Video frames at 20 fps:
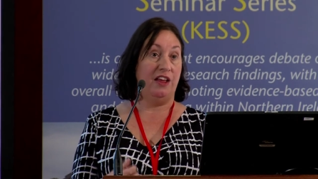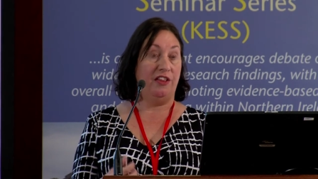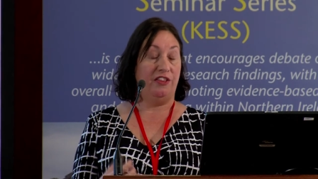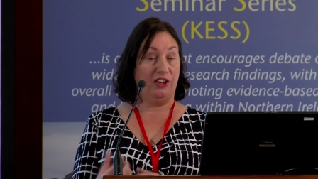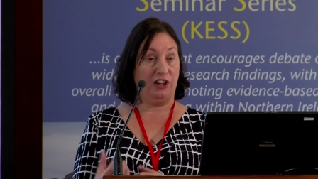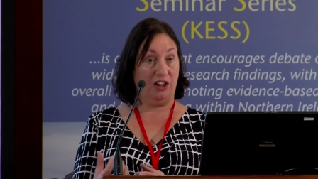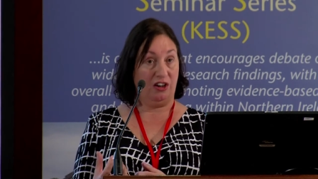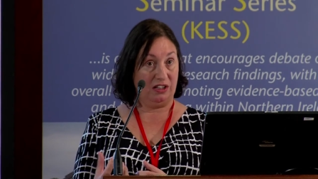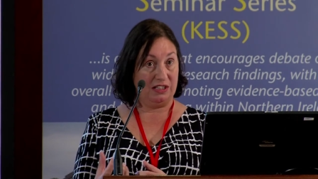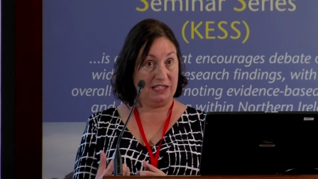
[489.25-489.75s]
the
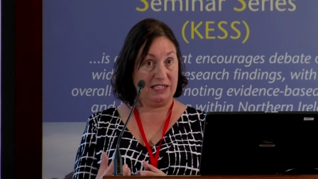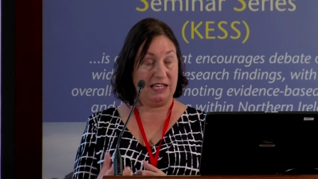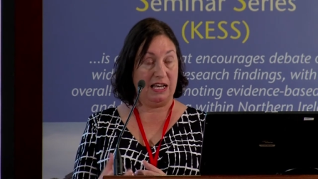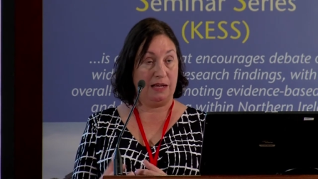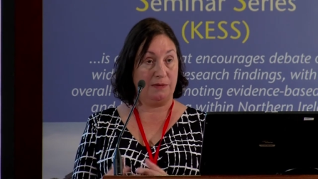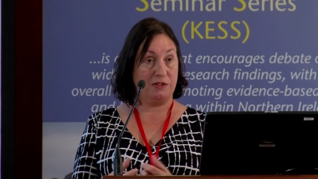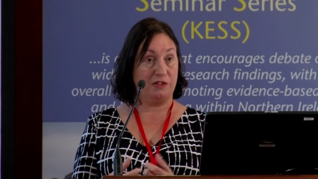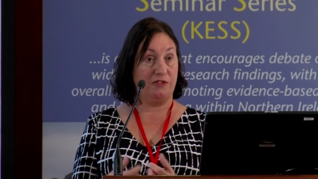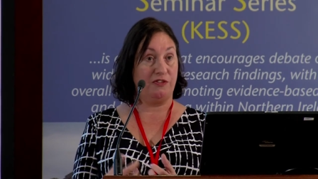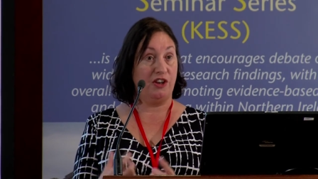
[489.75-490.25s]

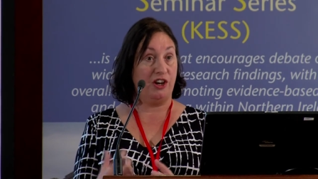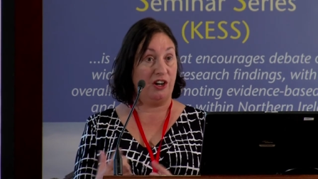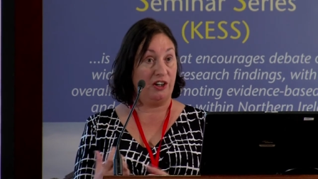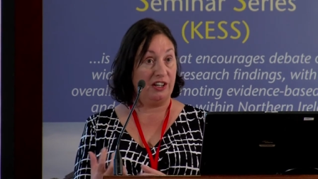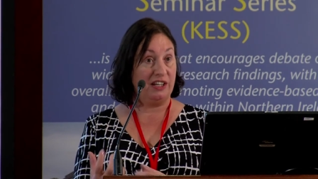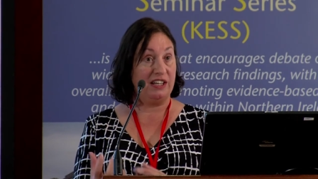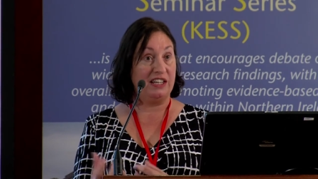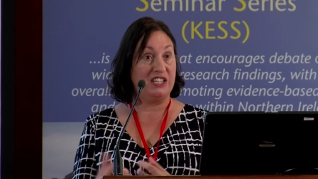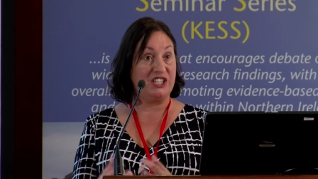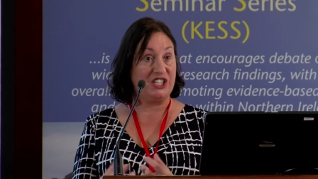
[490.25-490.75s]
concepts of
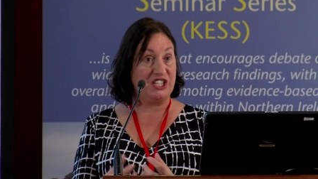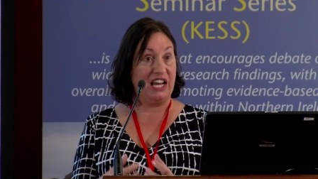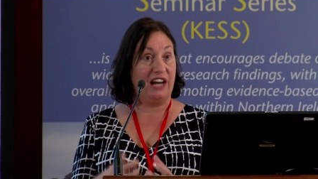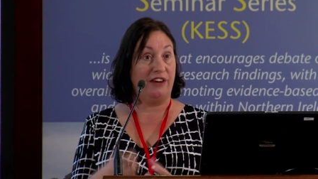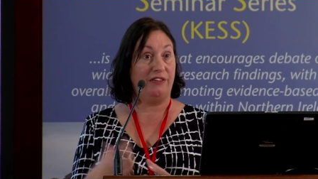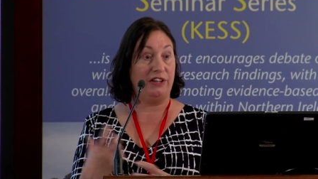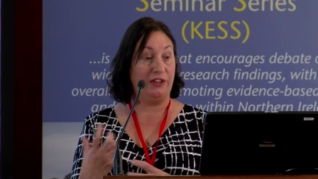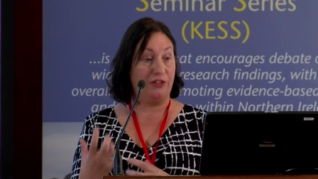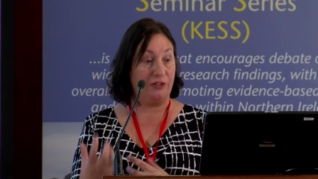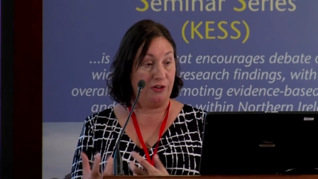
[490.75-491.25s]
learning and
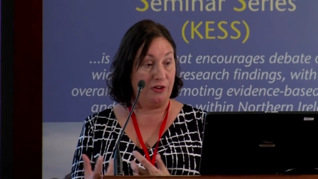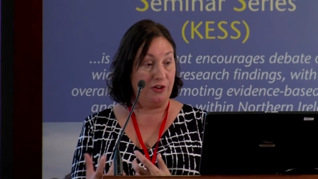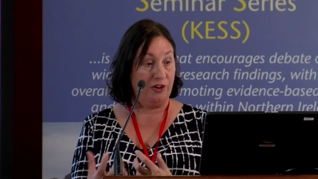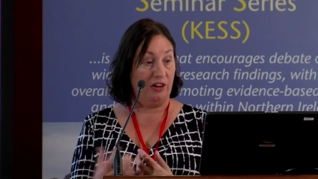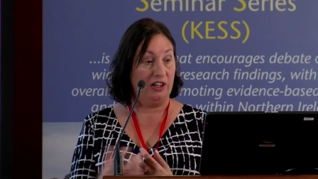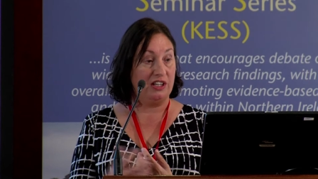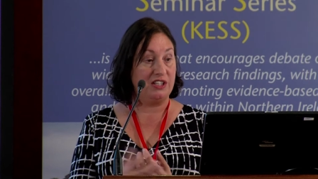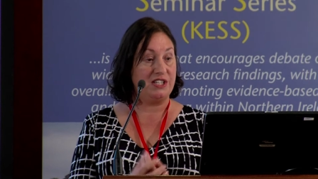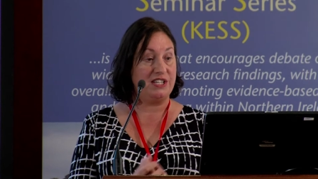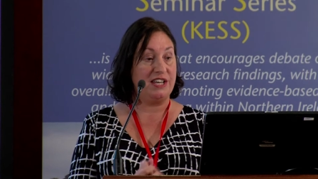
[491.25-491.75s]
sharing through
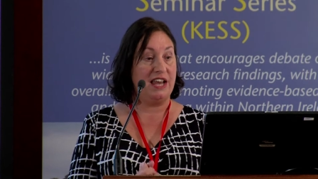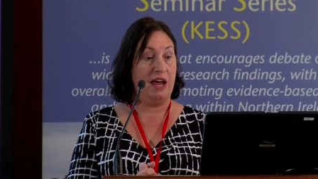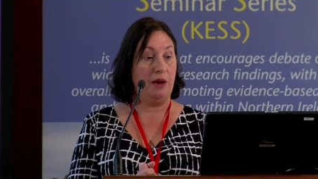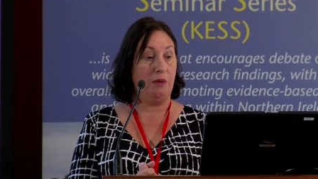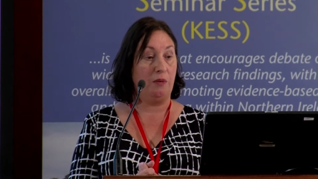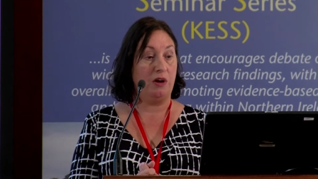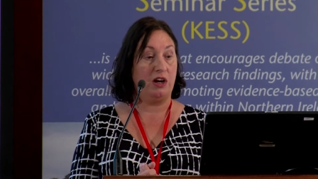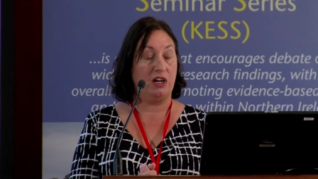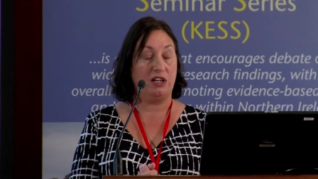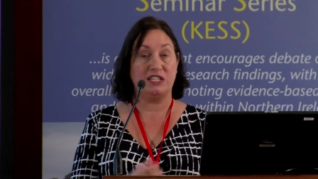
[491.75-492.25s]
knowledge
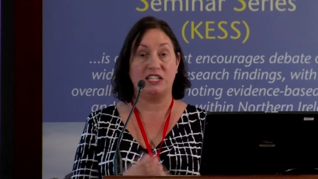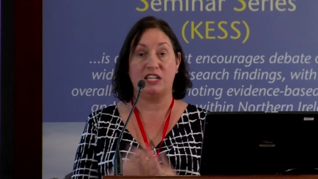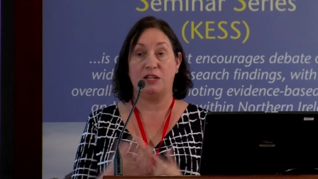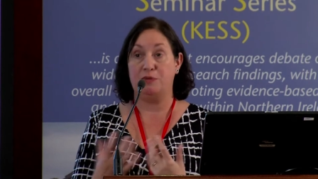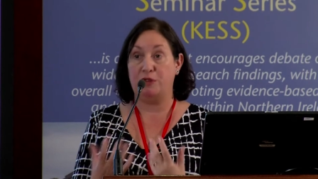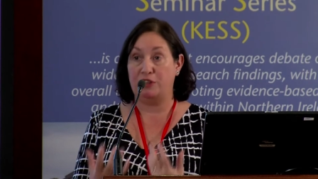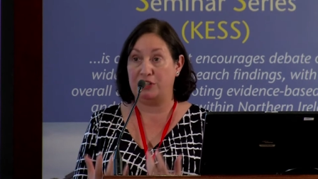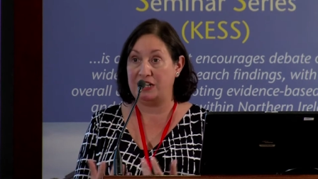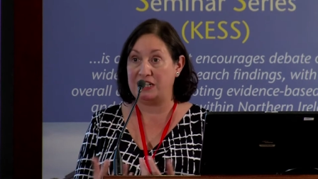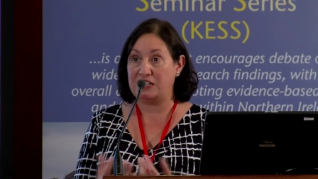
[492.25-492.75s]
networks,
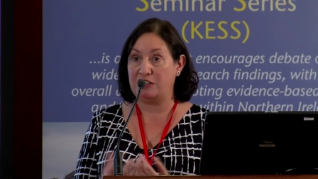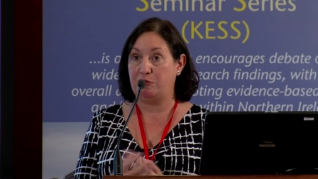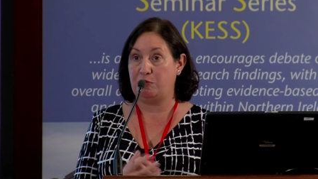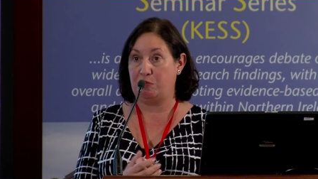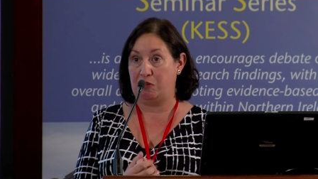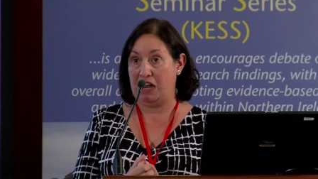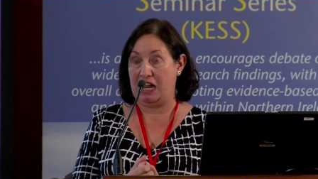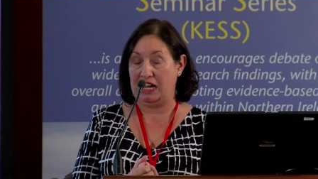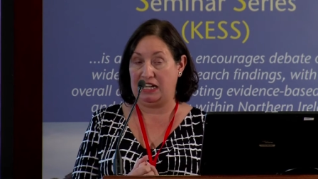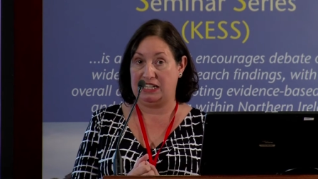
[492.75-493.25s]
communities of
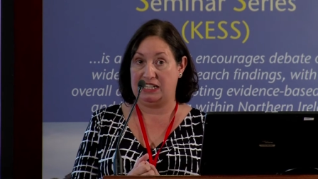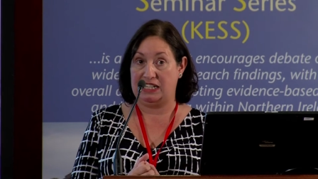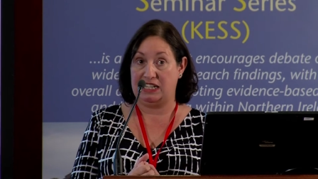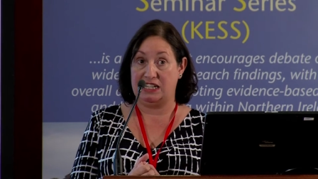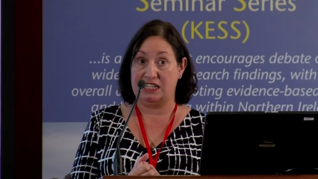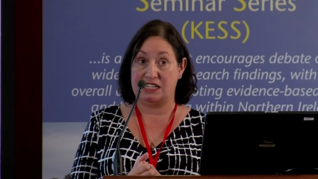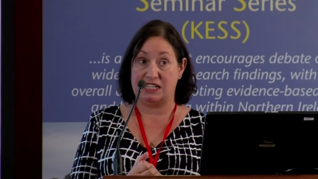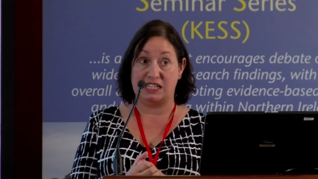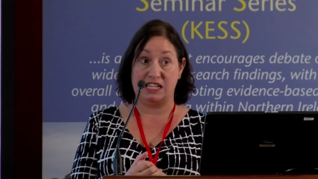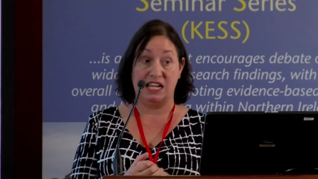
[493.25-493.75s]

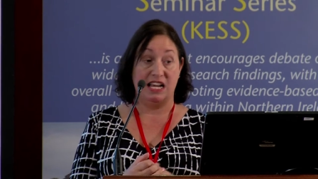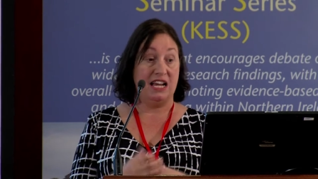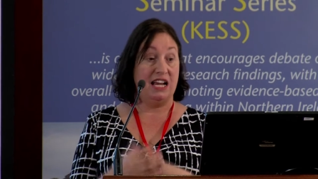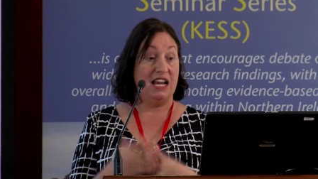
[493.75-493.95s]
practice,